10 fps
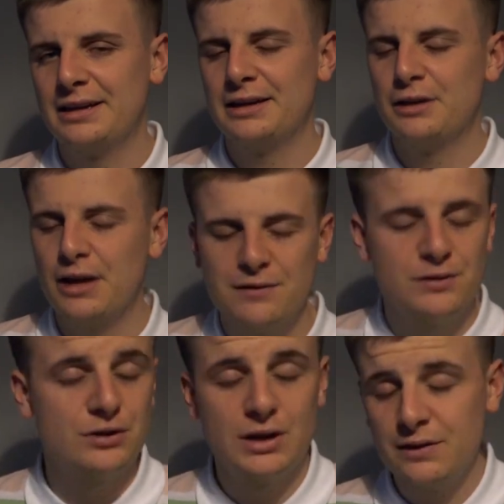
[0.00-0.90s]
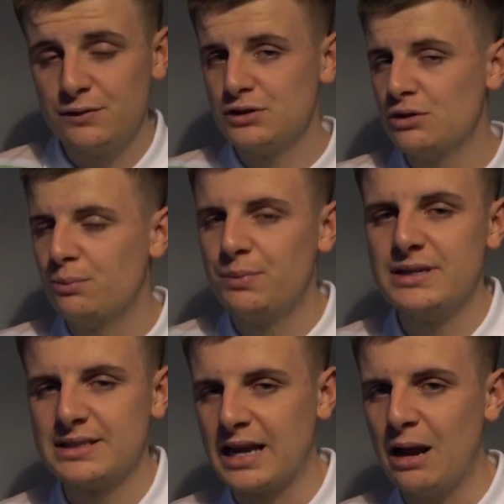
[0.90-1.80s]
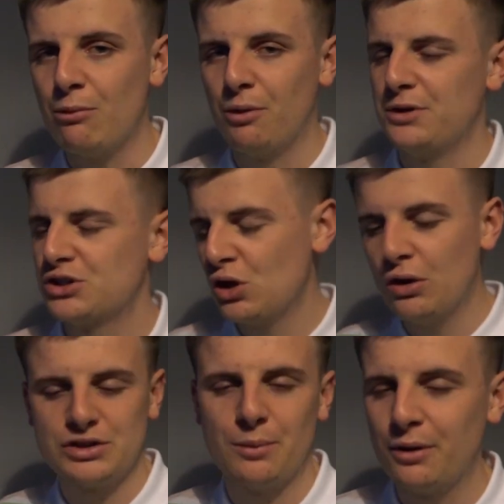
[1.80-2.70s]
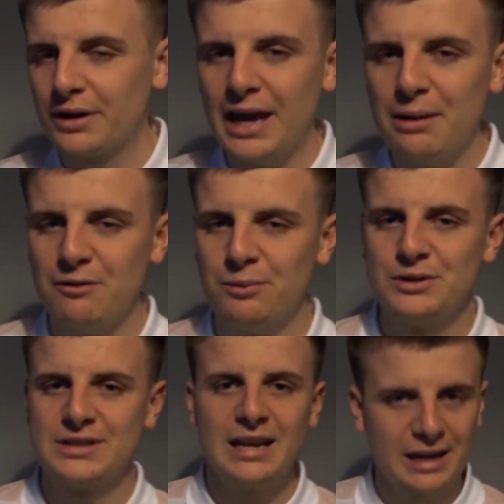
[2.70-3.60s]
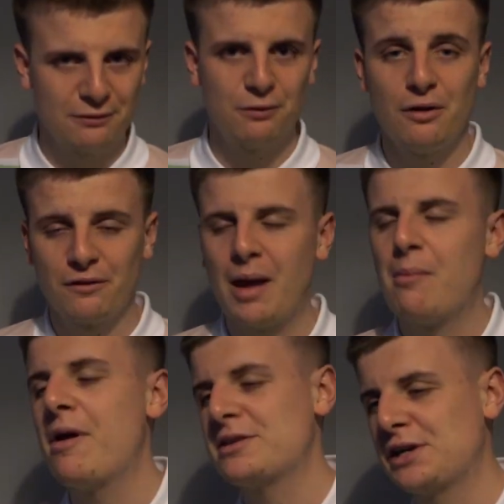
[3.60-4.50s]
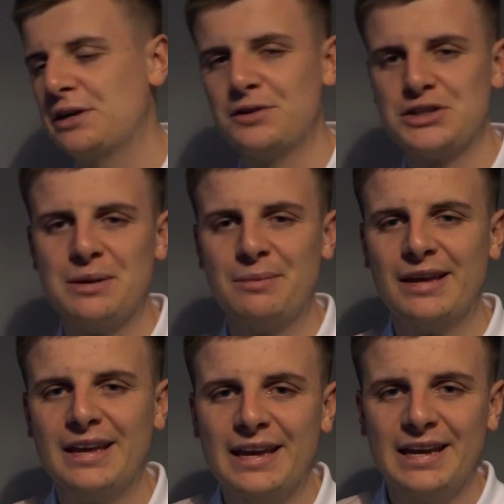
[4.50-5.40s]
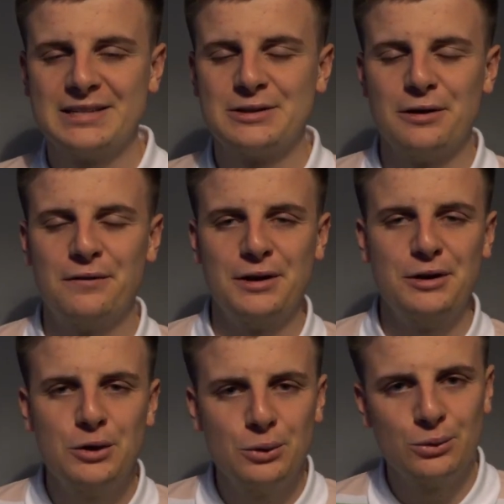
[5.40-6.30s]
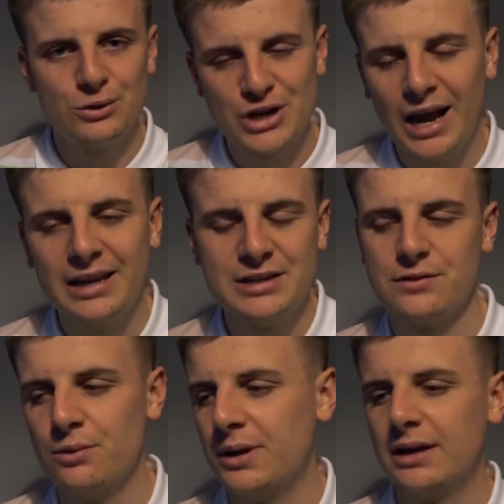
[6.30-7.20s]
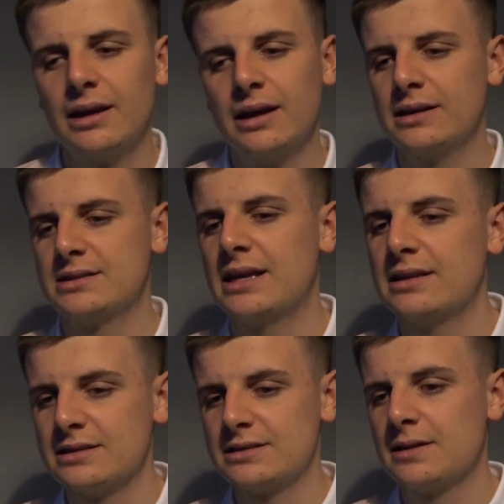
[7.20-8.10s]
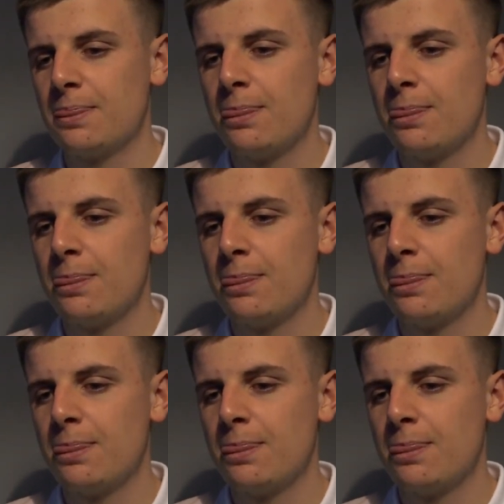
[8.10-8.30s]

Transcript: Even to do a piece to camera, I mean, shots I'm okay with, but standing in front of a camera outside of a gym is sort of a new challenge for me, in a sense.